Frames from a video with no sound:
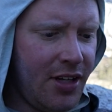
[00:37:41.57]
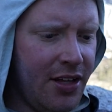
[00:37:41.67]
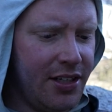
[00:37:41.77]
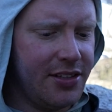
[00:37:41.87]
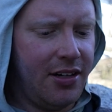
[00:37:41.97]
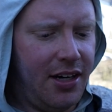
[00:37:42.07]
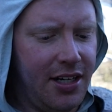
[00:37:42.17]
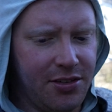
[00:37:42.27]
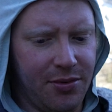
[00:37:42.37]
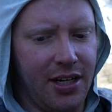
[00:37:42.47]
I think that's an
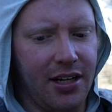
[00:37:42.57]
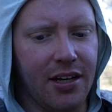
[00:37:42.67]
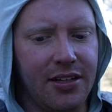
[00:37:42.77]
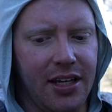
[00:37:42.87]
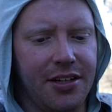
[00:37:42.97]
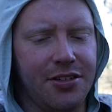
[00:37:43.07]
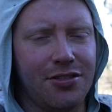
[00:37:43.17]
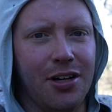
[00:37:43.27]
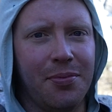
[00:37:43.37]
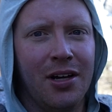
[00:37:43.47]
awesome way to end a
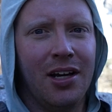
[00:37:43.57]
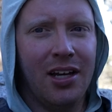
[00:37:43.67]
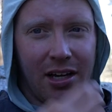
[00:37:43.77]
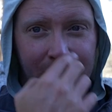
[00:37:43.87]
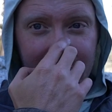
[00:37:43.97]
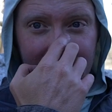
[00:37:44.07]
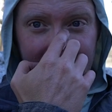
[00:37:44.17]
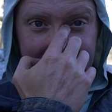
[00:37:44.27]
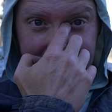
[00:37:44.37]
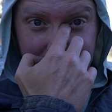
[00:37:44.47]
trip. Really
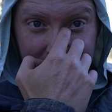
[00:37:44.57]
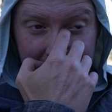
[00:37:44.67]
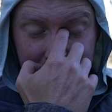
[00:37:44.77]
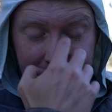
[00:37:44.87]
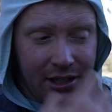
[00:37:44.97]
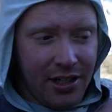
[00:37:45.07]
like this route.